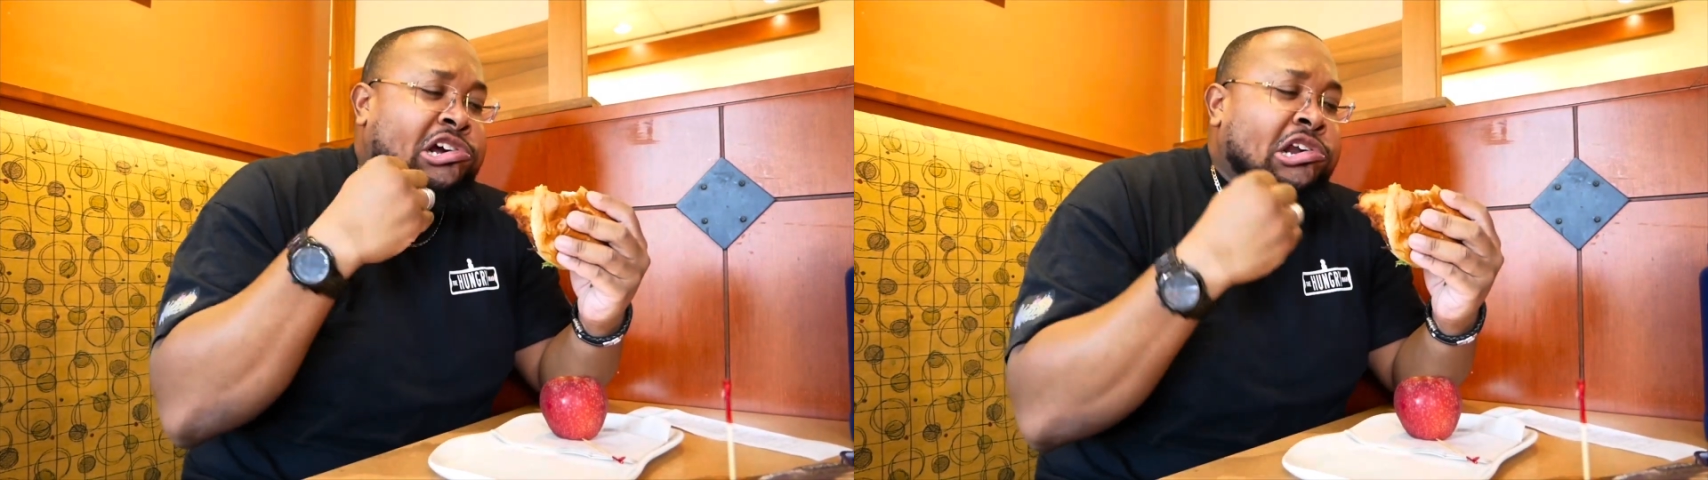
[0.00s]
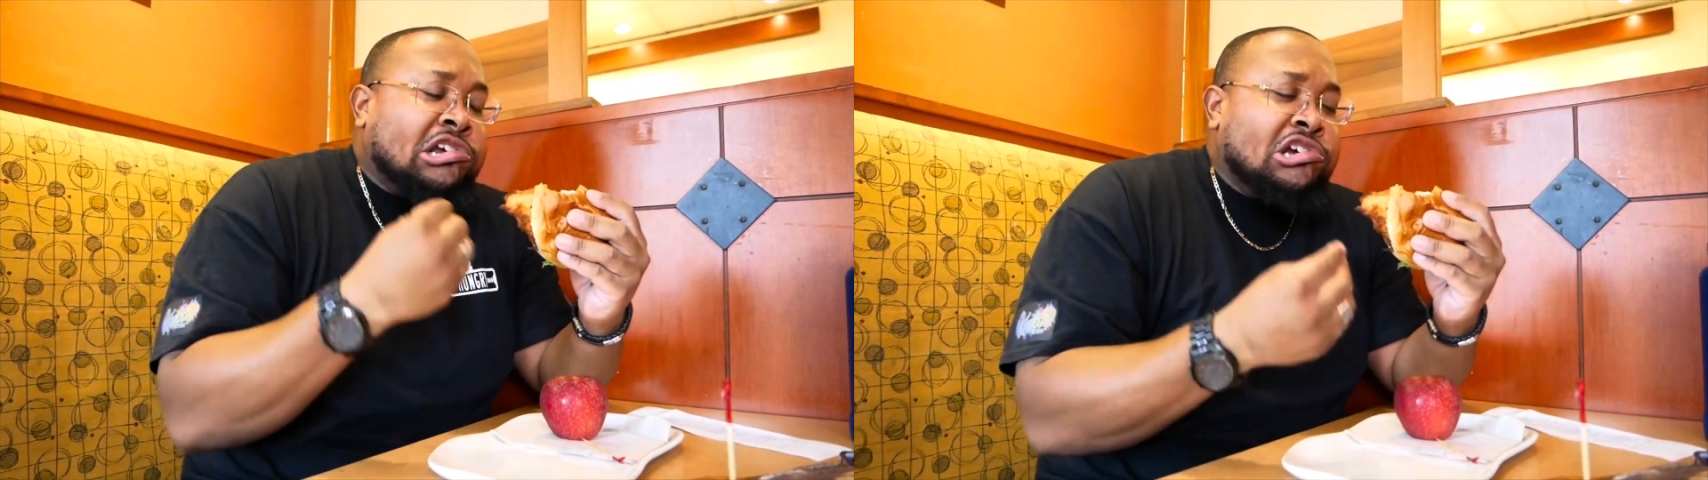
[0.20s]

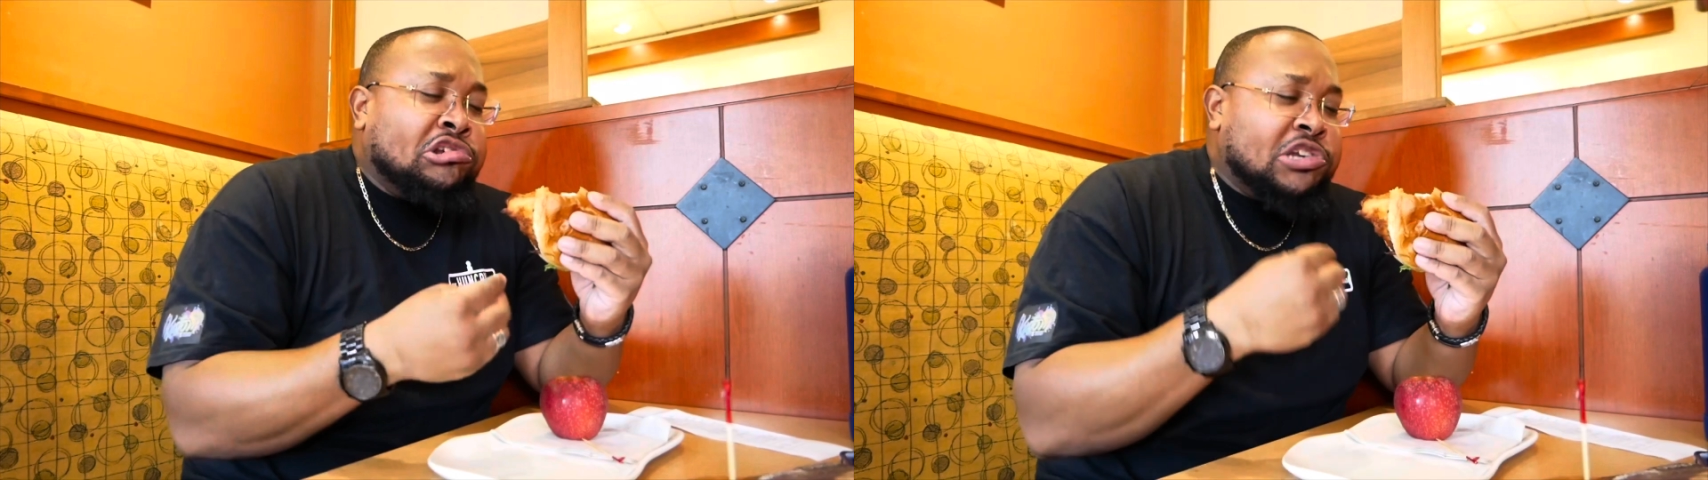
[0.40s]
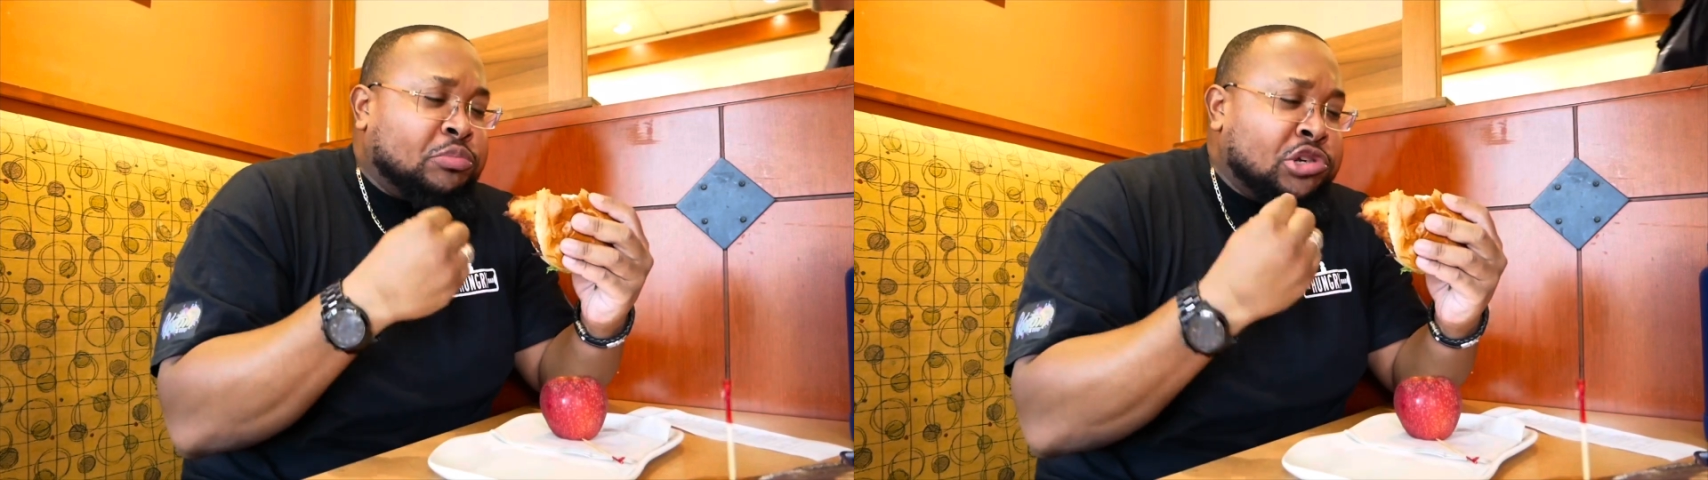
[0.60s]
garlic aioli
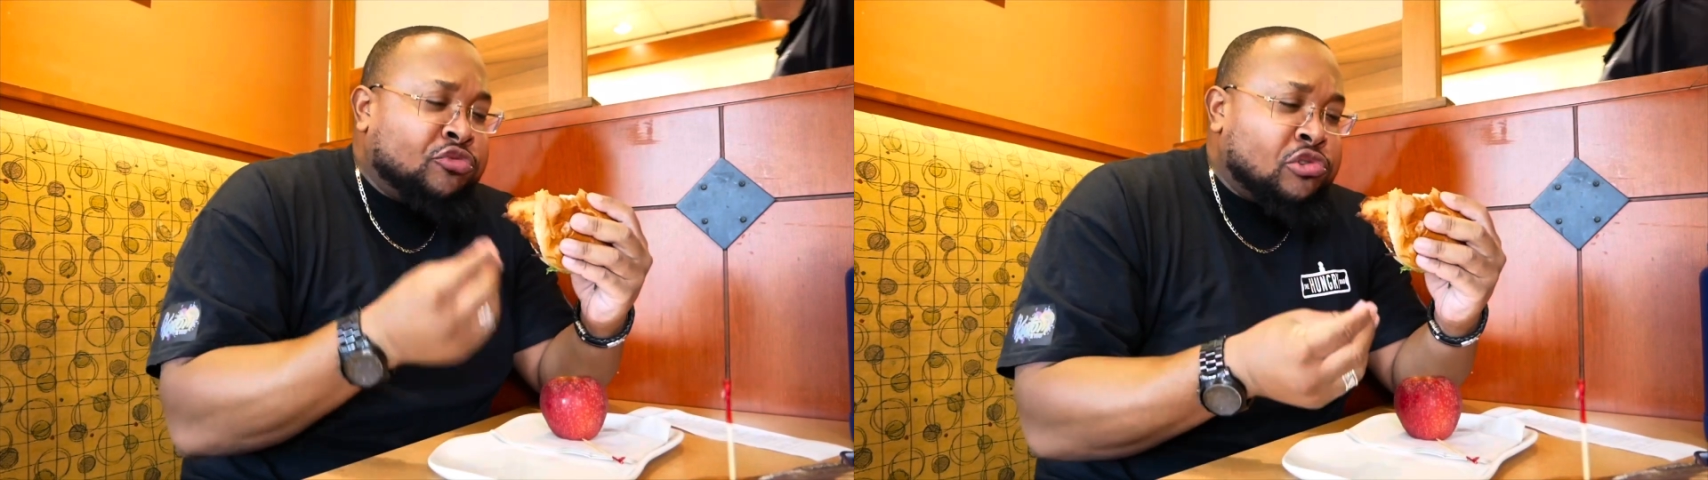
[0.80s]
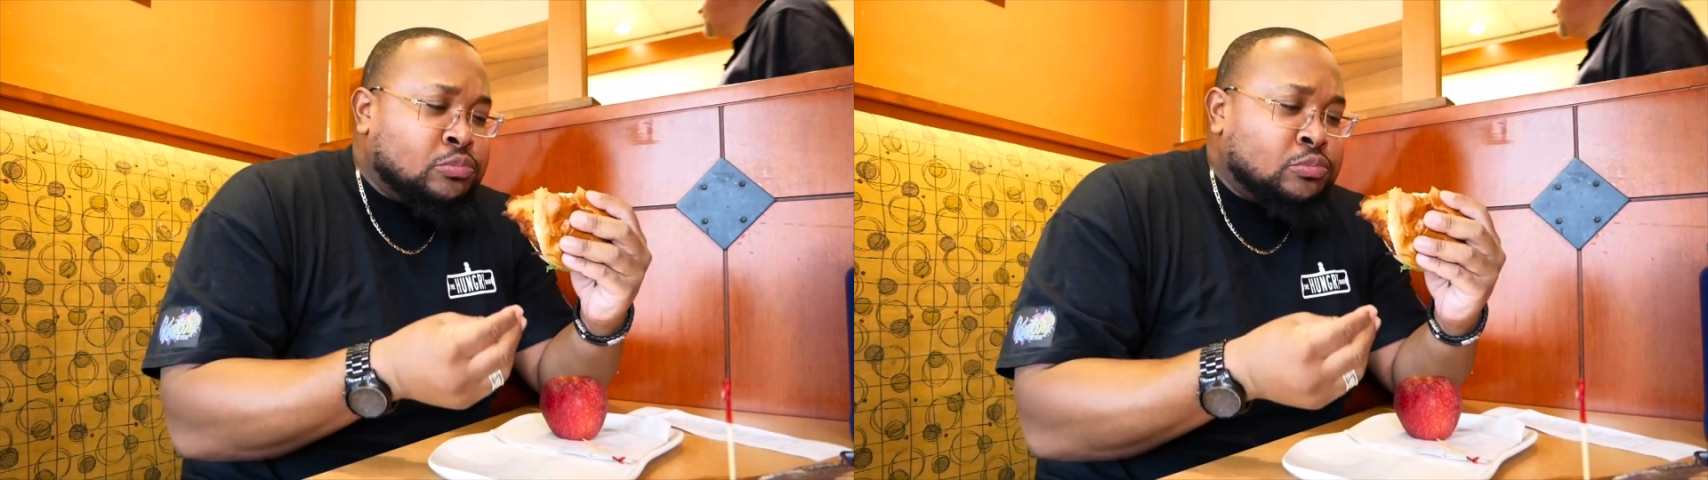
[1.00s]
is beautiful.